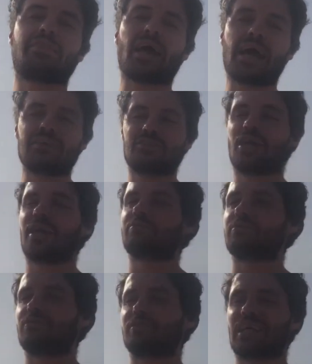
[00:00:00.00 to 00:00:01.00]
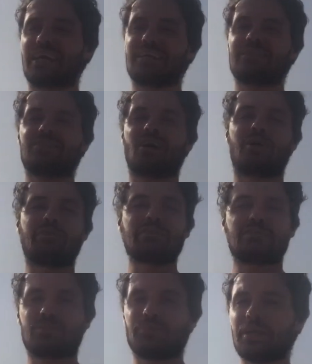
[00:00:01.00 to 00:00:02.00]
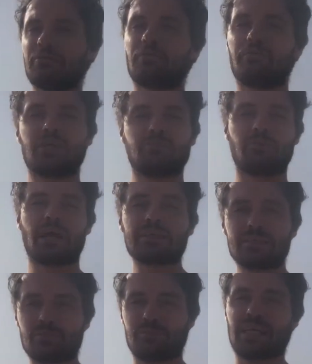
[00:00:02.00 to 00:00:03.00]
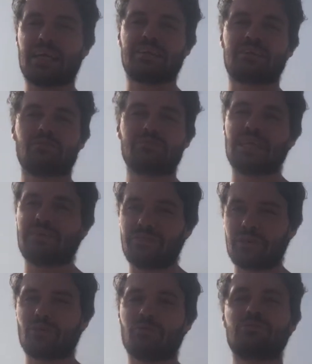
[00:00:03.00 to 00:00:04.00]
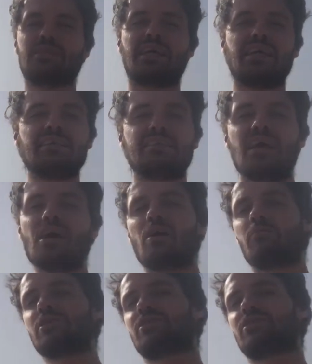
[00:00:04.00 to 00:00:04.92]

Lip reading: thank James for taking his time out to speak with us. We had some technical difficulties, which